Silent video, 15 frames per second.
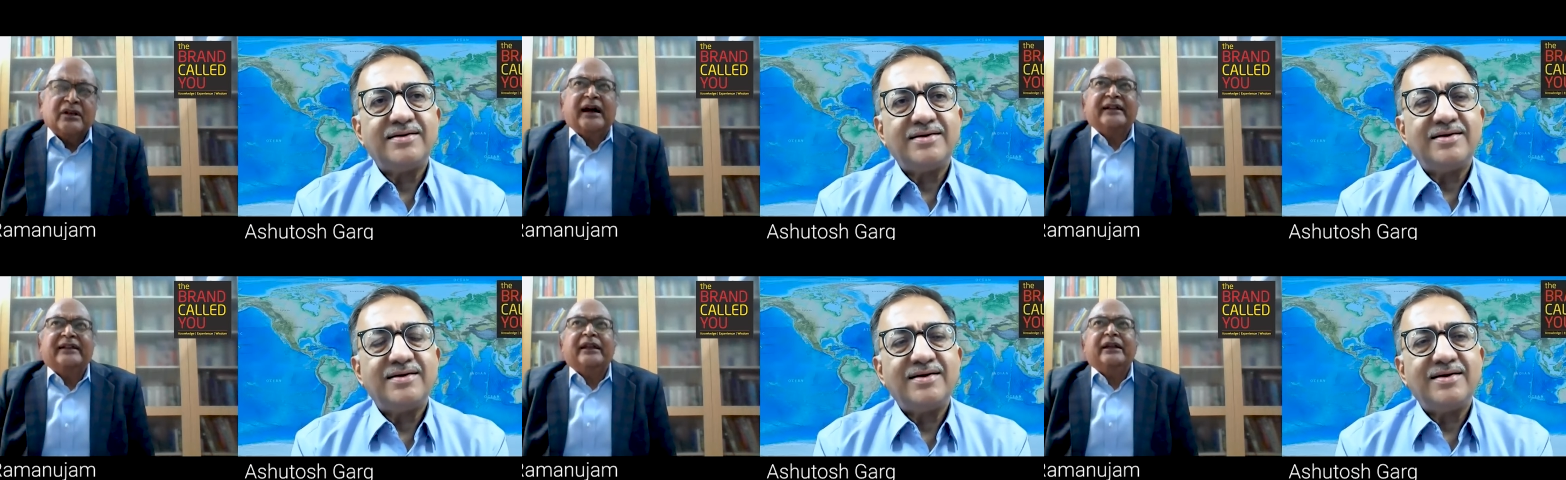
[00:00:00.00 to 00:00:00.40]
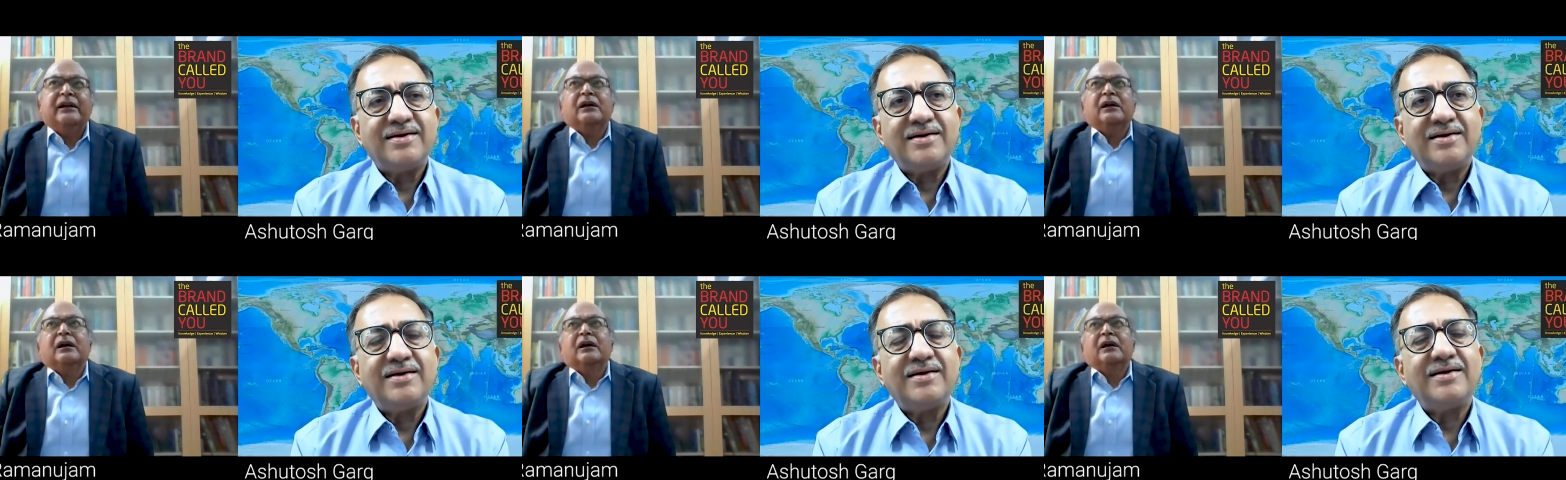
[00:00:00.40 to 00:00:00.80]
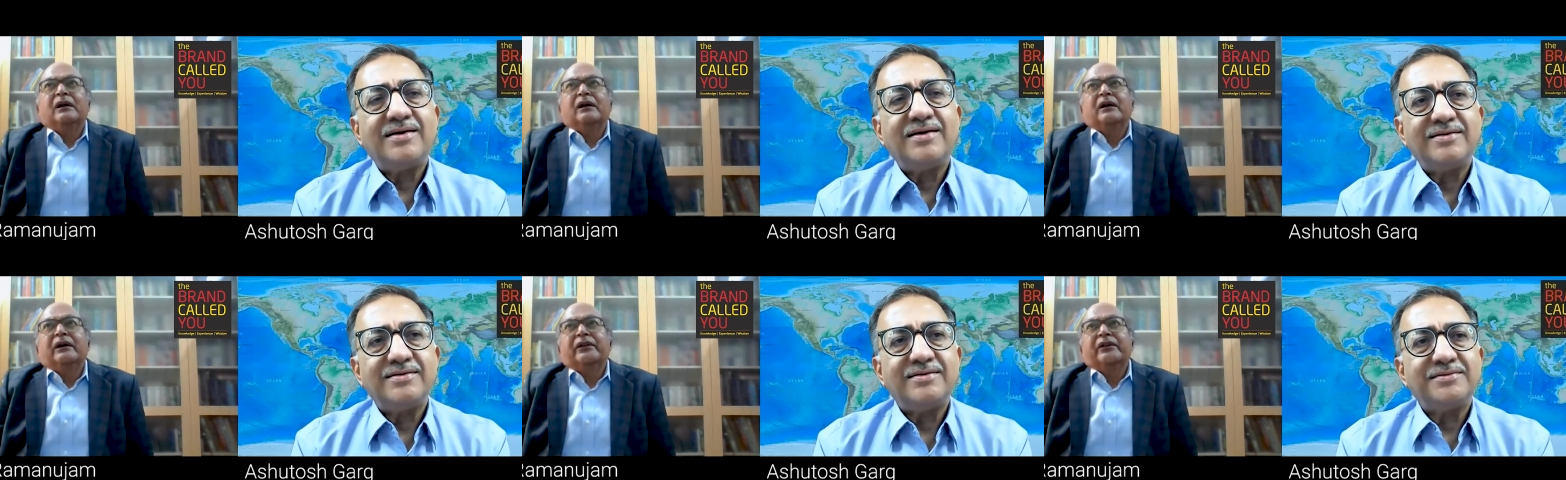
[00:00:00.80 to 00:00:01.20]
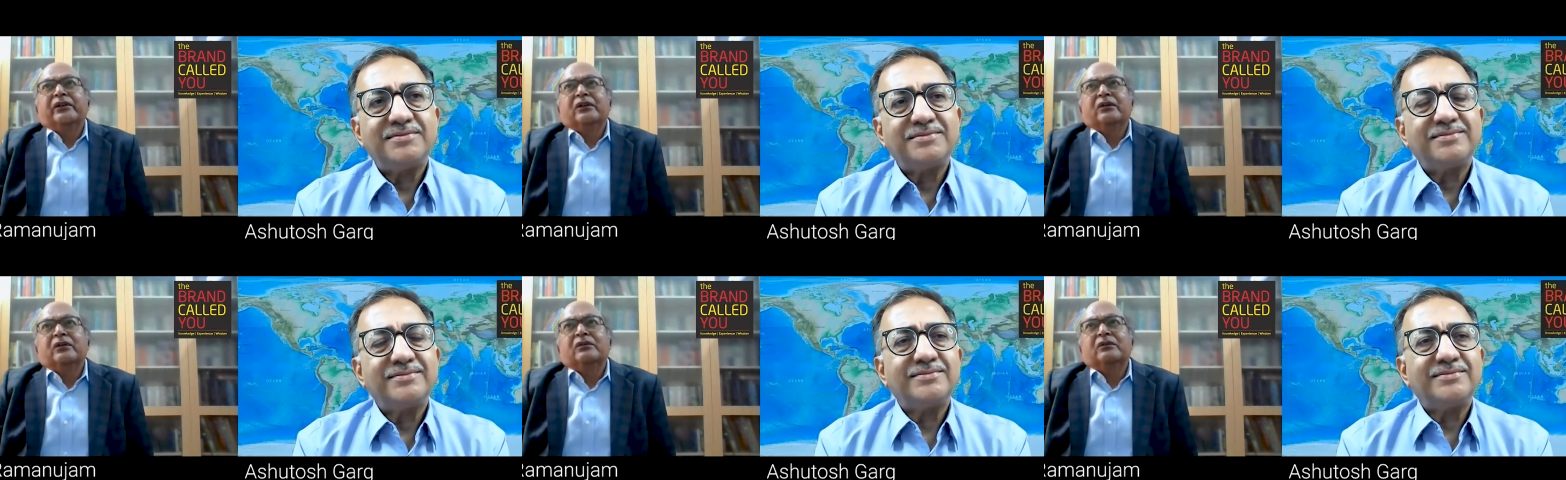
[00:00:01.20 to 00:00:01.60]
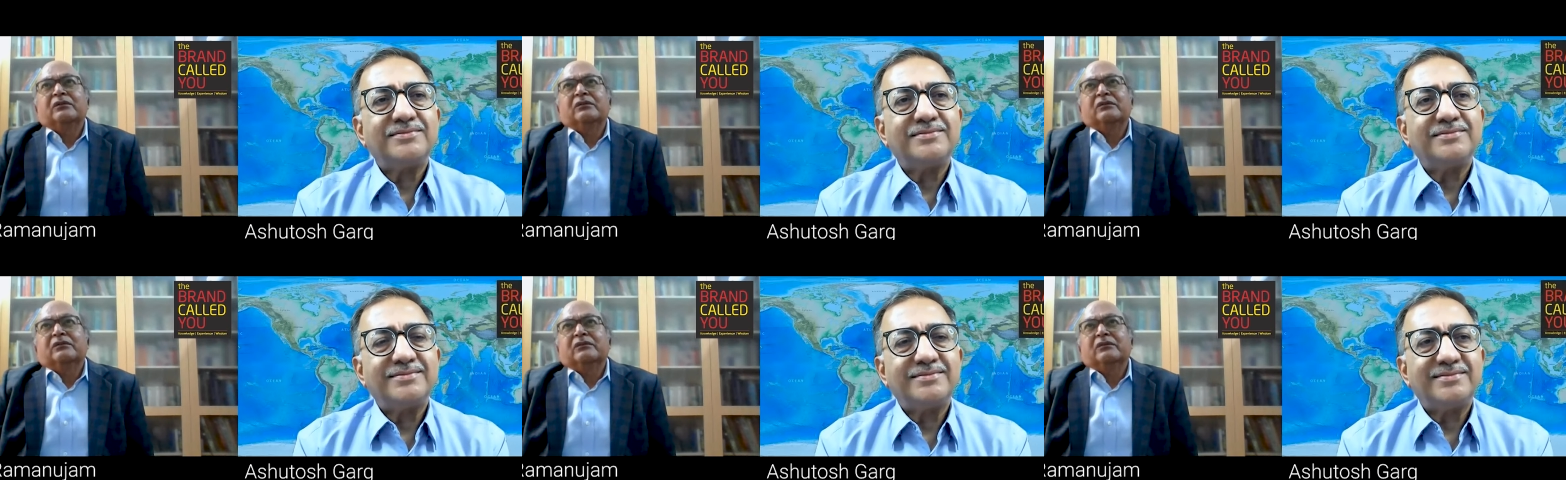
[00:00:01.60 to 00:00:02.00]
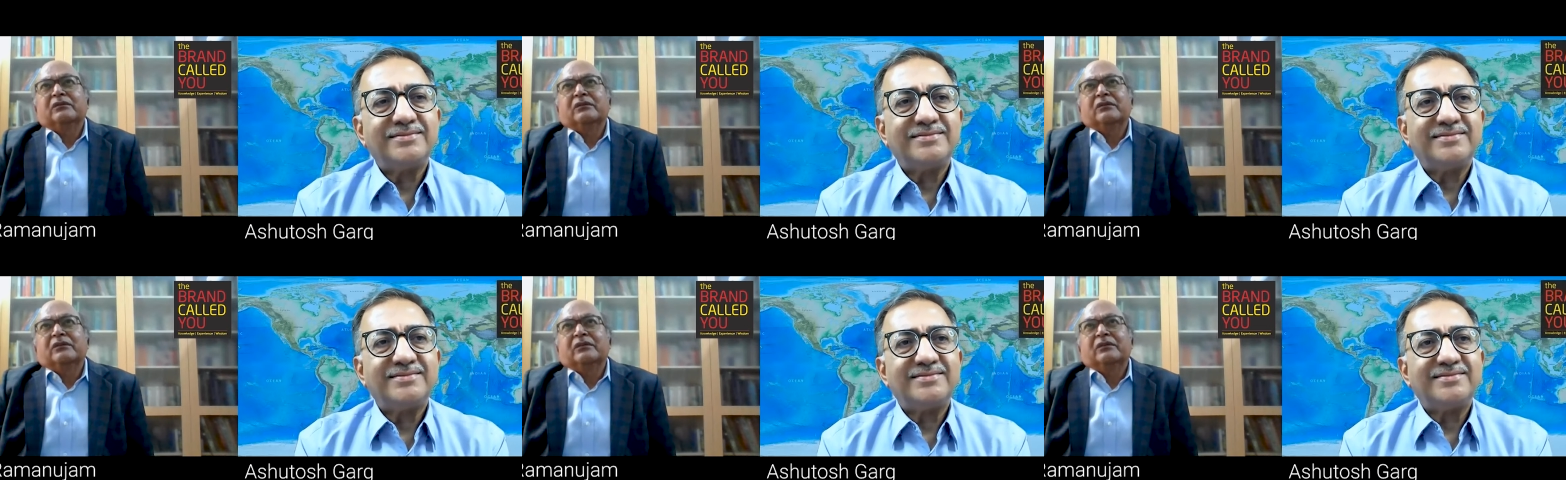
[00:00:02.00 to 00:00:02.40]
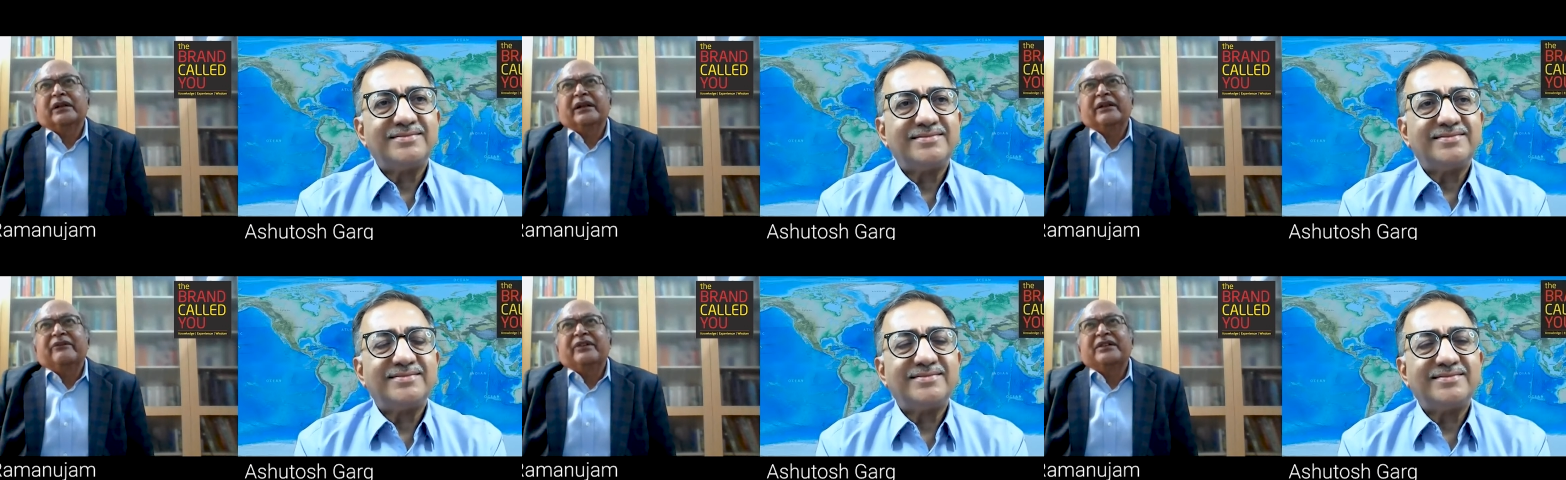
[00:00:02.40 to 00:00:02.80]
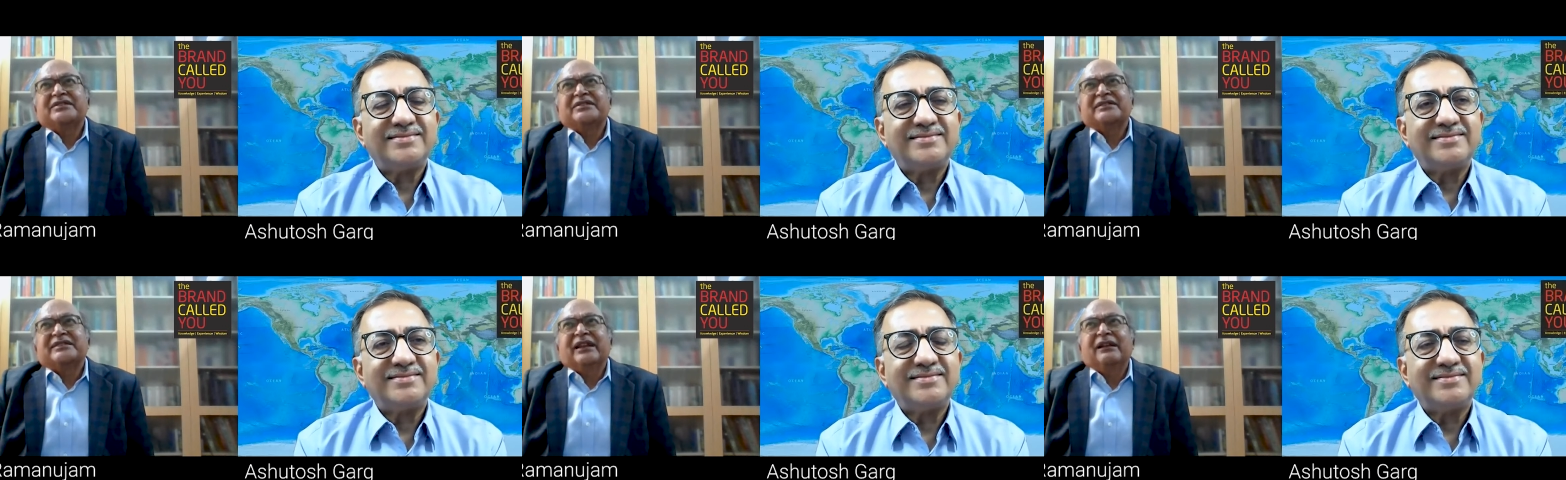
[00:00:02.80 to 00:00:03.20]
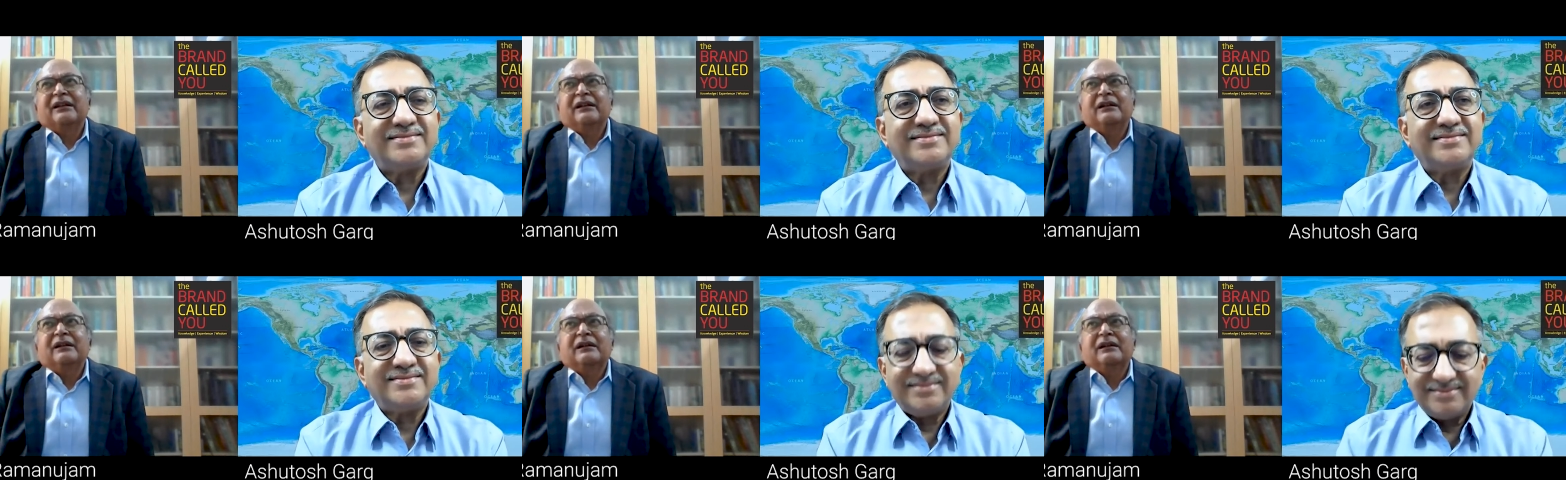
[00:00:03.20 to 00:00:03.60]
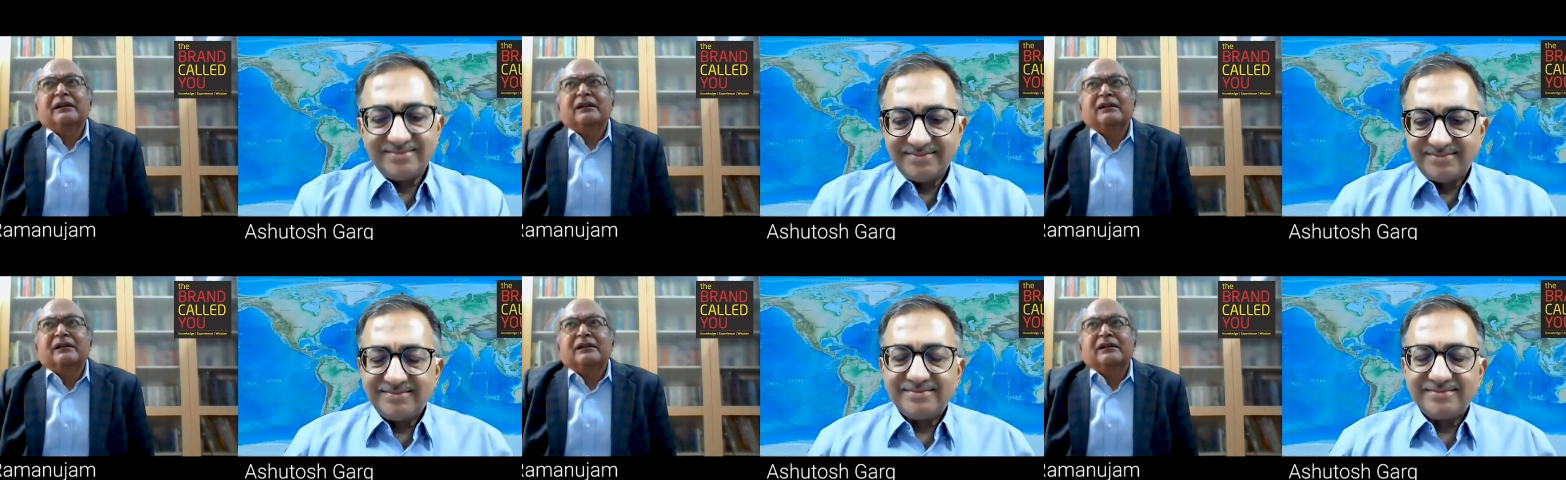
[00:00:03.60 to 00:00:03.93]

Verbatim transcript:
Speaker 1: I think uh, you know we are still.